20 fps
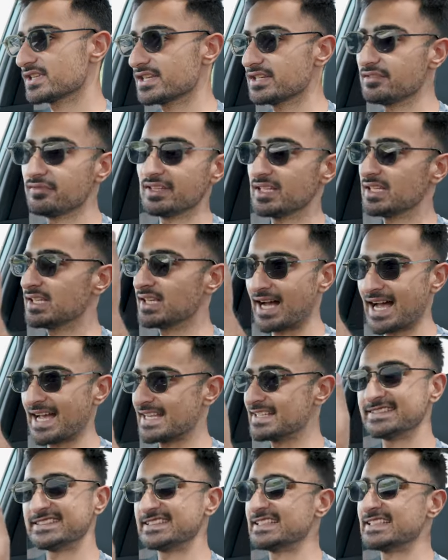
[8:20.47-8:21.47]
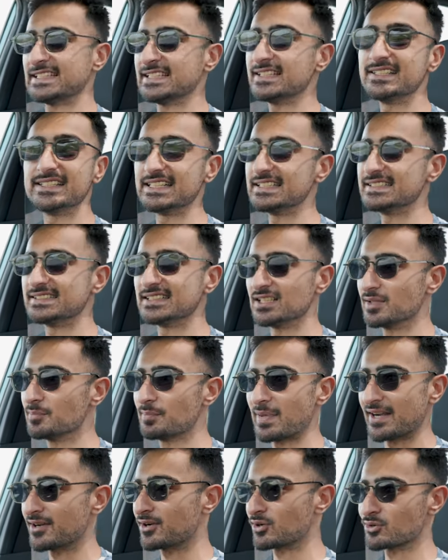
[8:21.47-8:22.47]
E V, I C E, diesel,
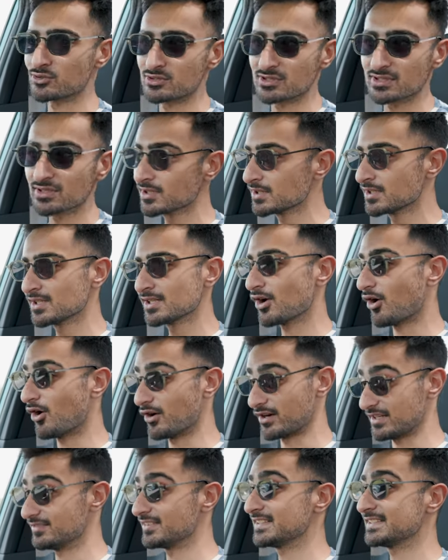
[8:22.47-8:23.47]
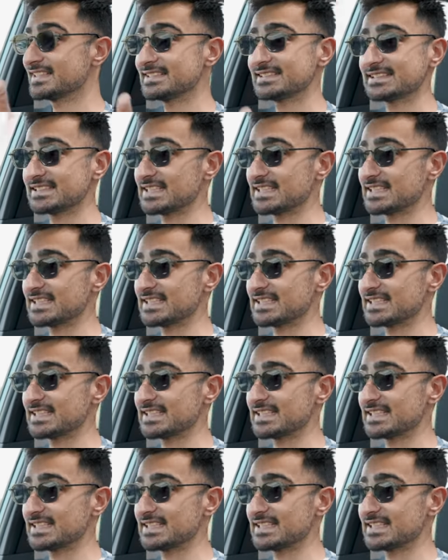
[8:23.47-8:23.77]
petrol, or even this